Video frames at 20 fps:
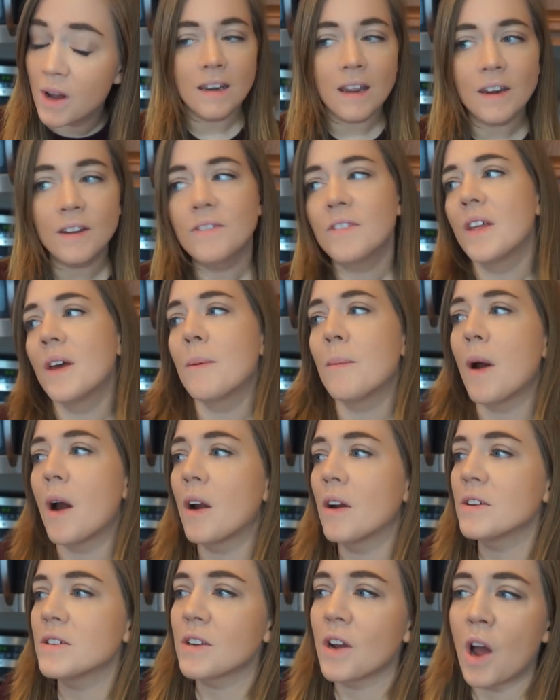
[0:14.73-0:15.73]
None of them
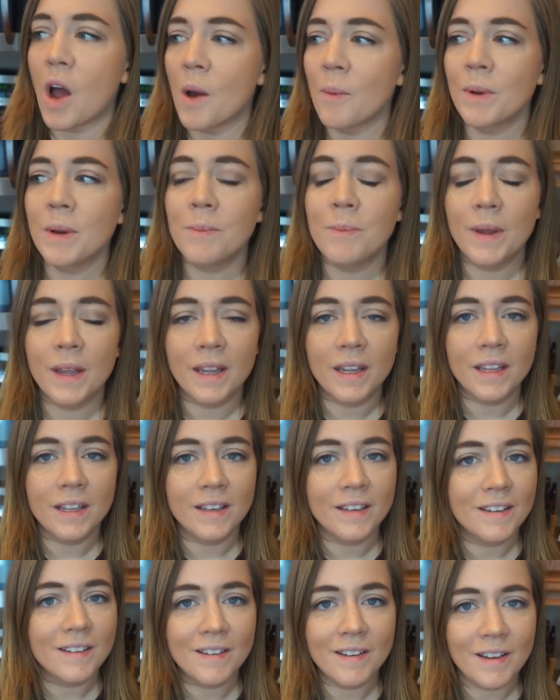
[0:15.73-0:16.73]
aren't common
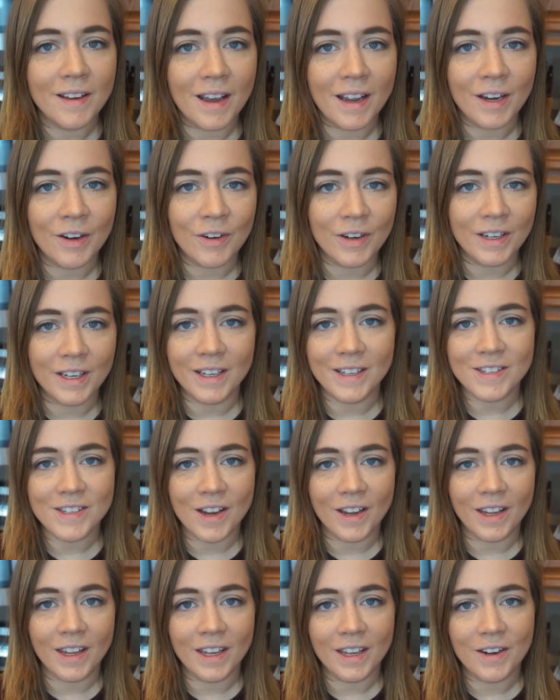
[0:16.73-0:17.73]
baking ingredients
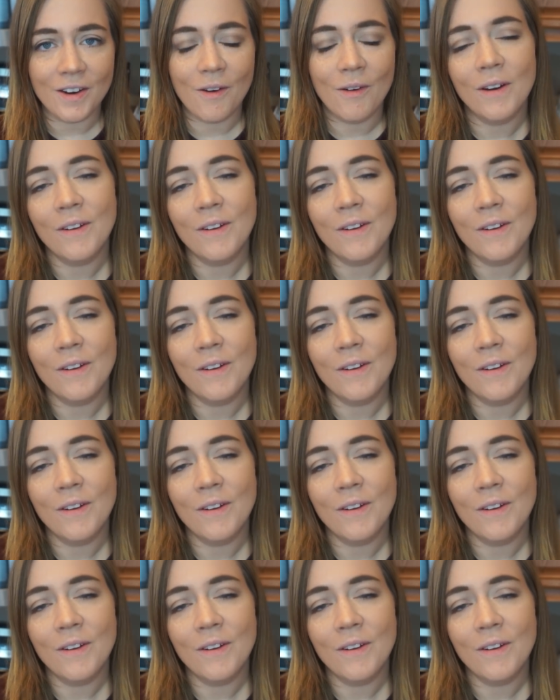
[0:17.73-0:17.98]
on keto.